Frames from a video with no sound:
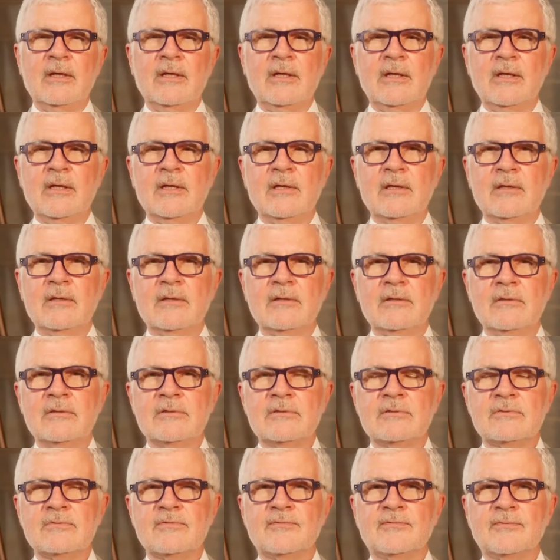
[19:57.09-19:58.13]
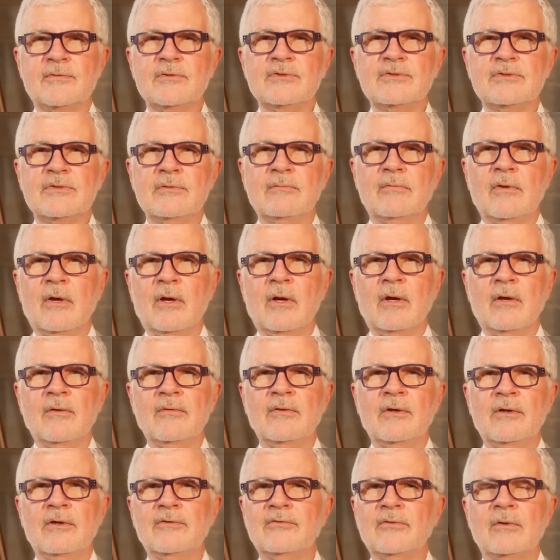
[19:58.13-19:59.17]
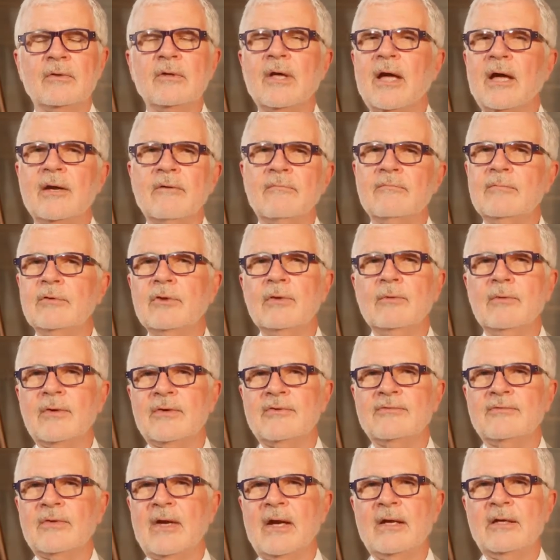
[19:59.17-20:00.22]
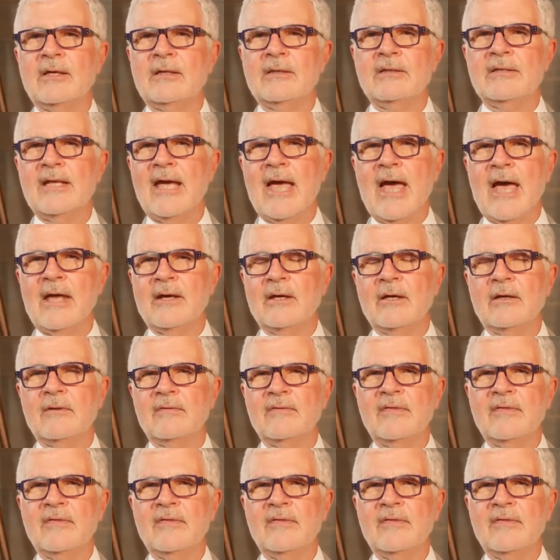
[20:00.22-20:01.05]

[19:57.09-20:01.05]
is, first of all, there's a lot of new exciting data